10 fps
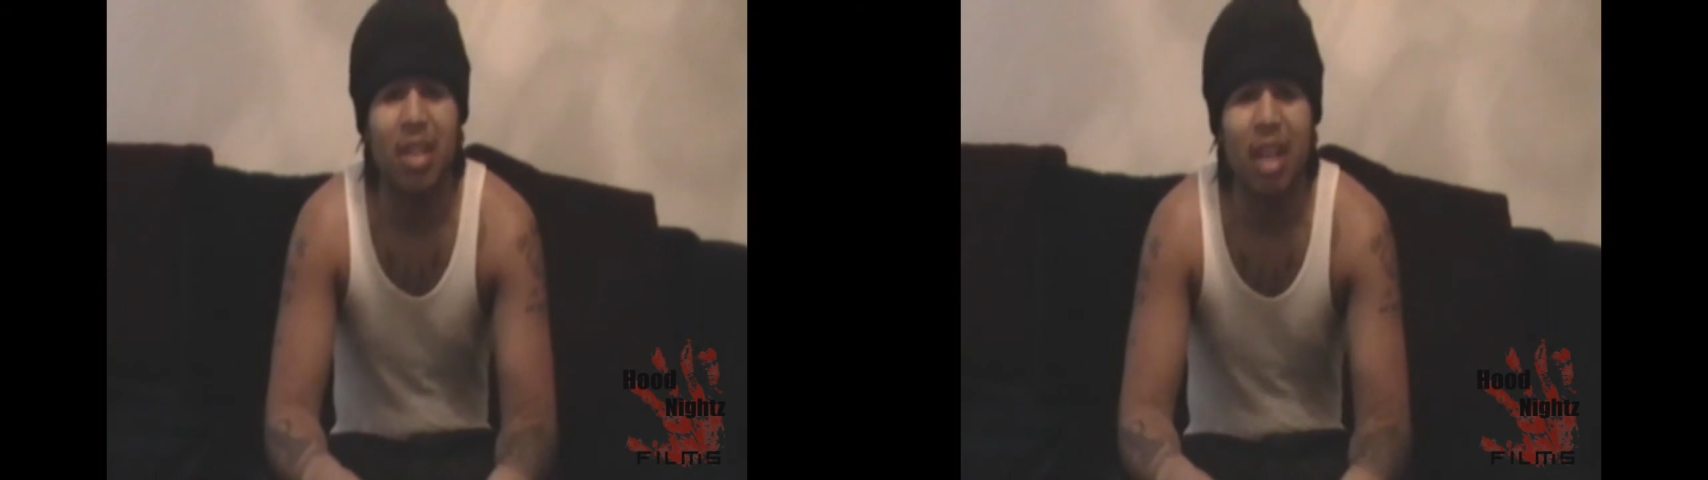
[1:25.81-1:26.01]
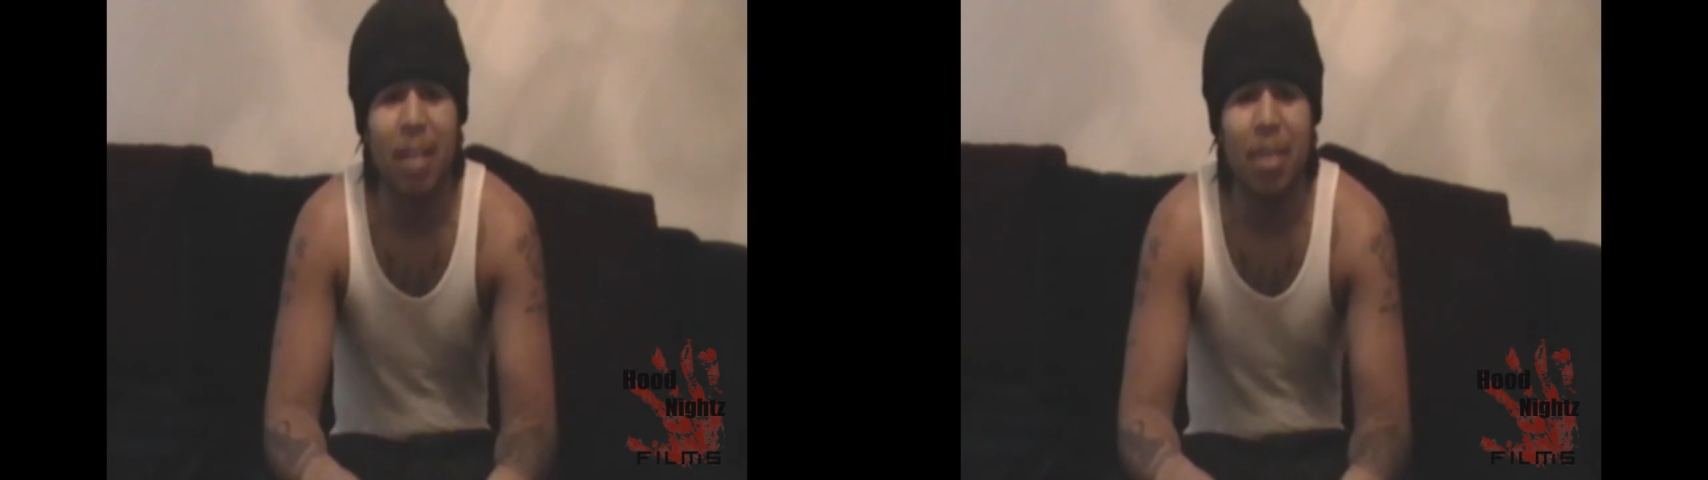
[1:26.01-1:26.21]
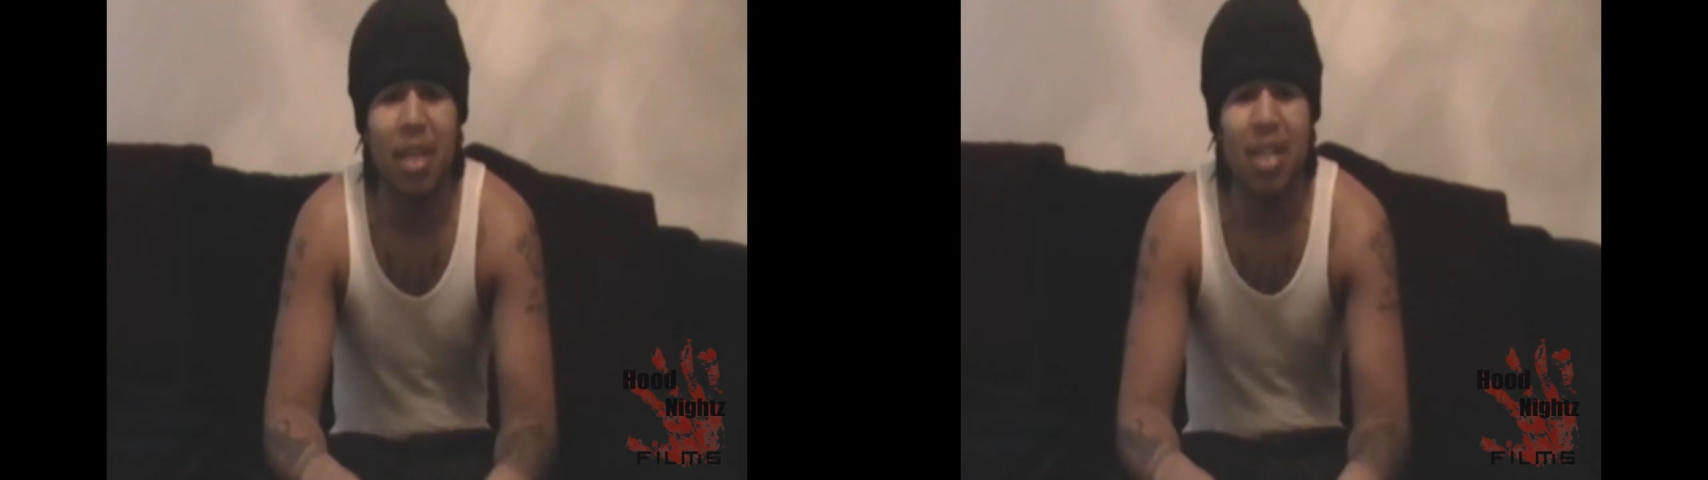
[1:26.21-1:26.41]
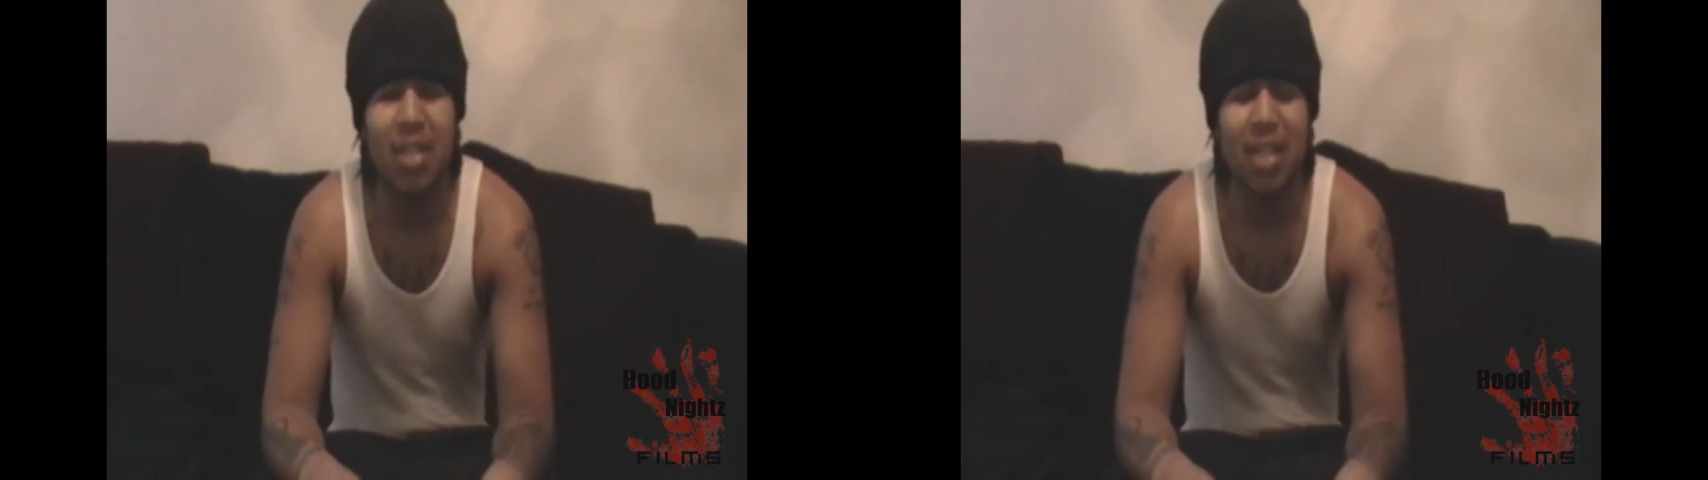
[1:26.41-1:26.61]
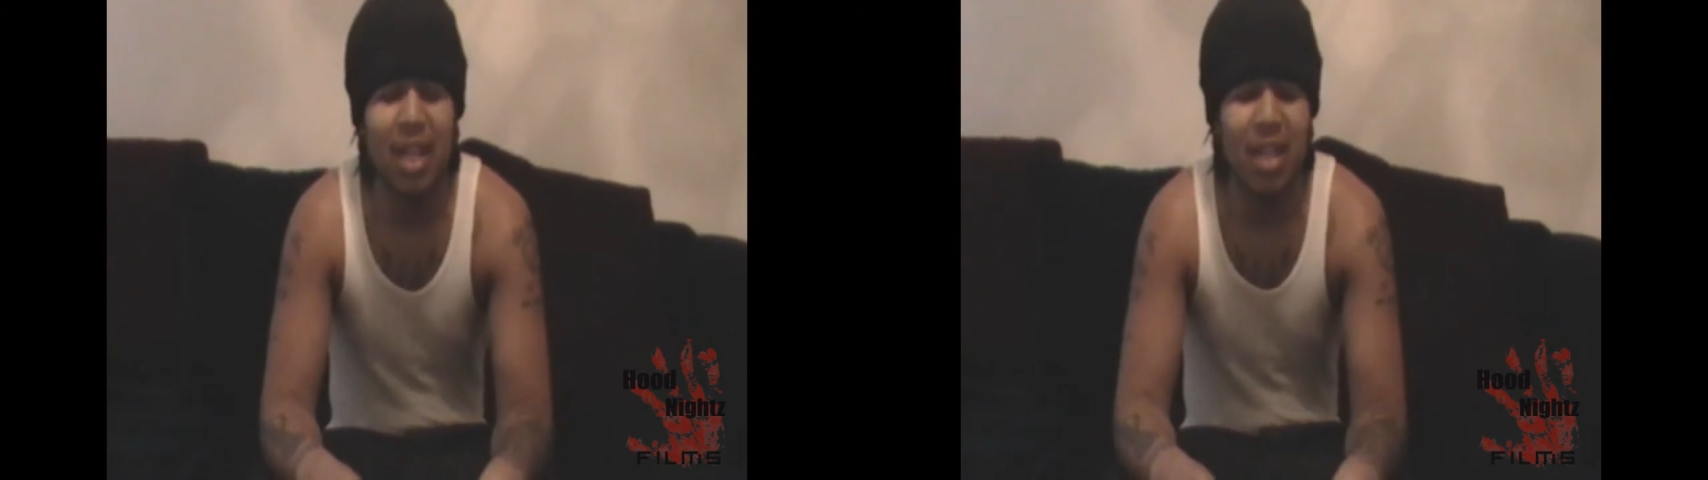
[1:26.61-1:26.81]
I mean,
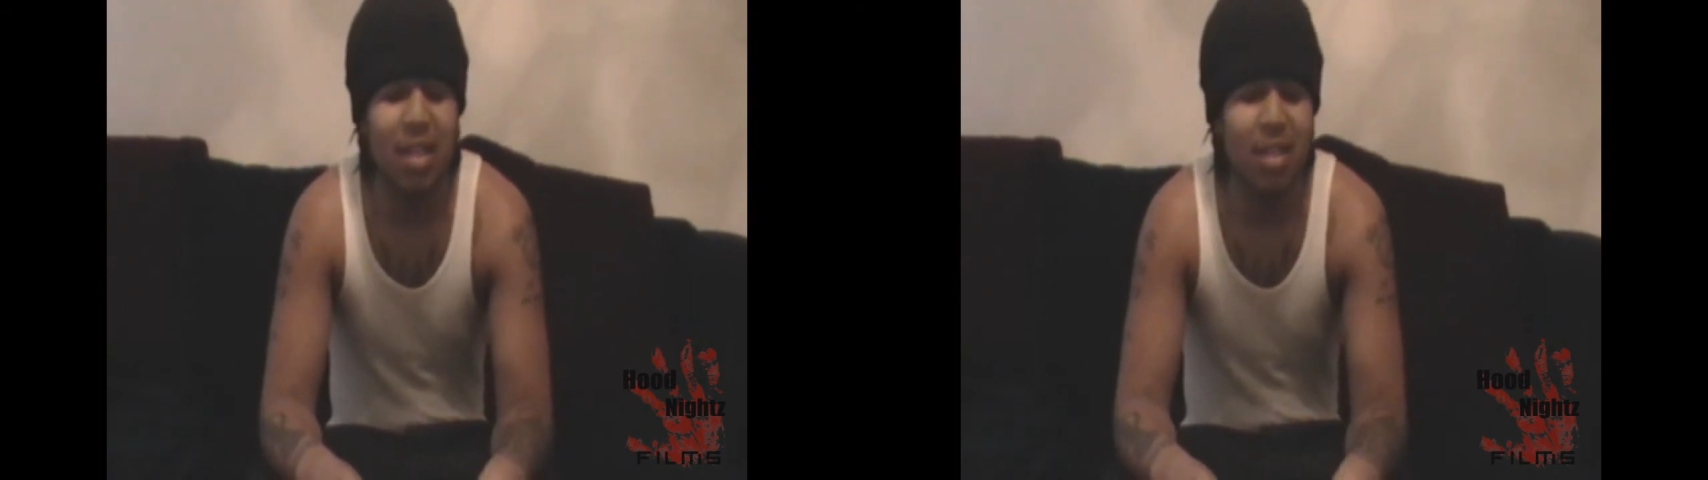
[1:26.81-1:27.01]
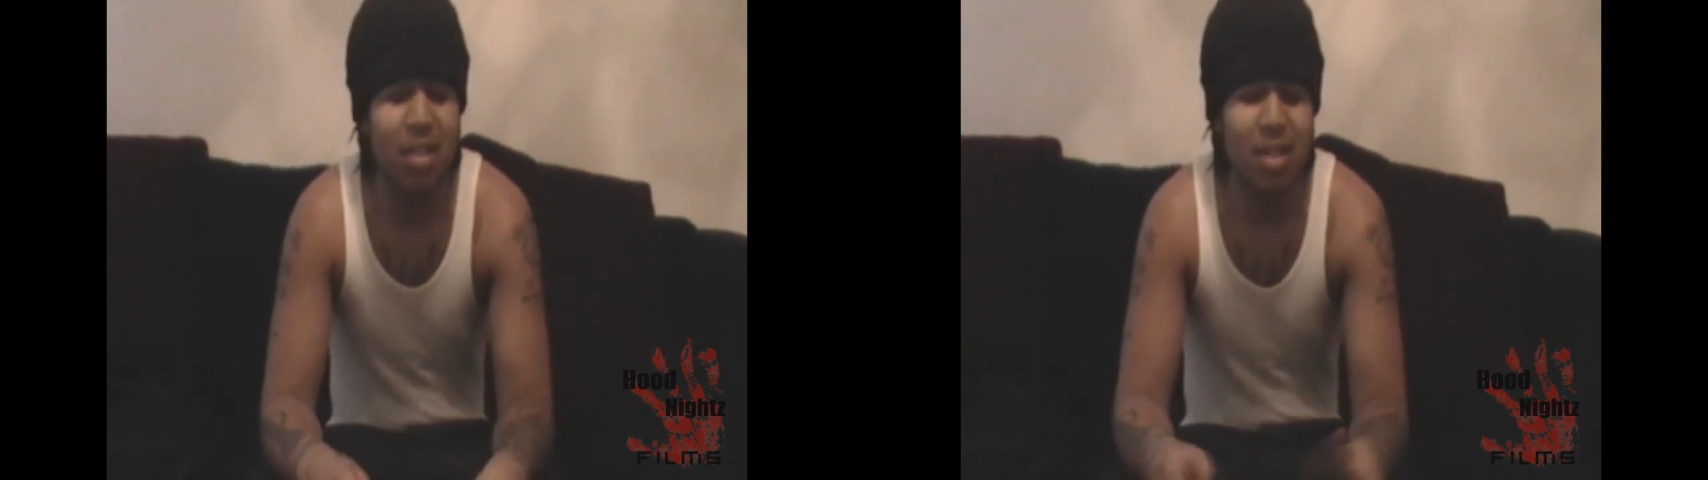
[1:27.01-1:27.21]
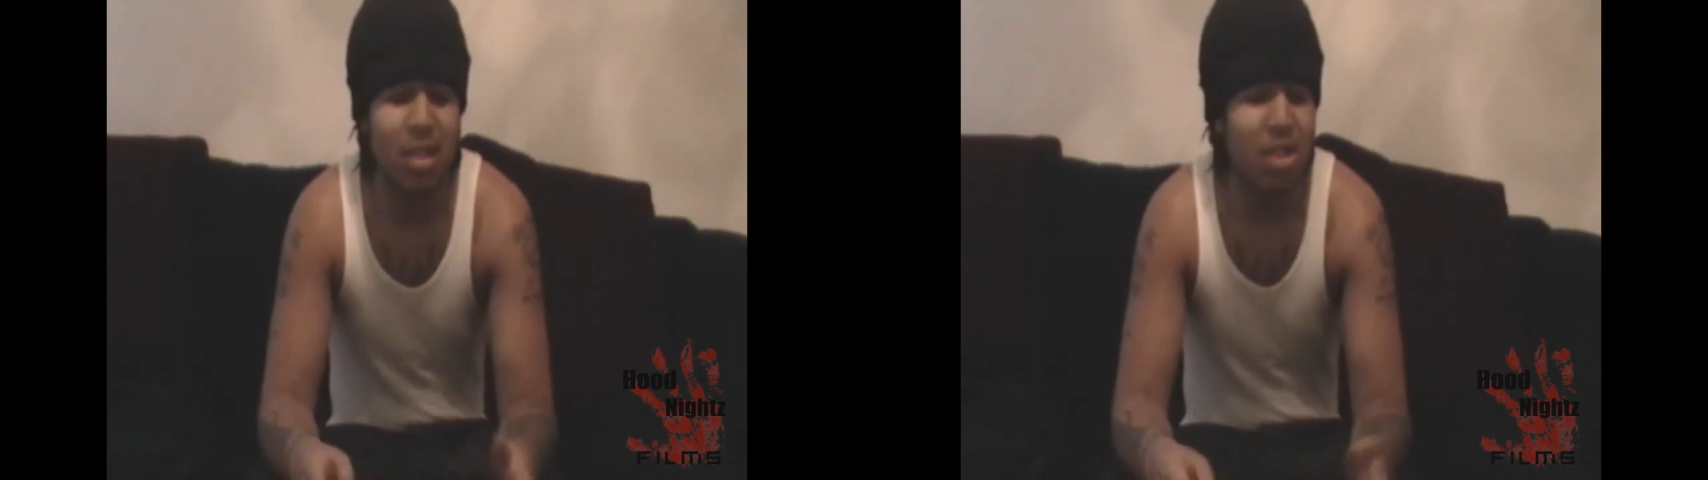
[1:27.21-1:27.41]
it's like the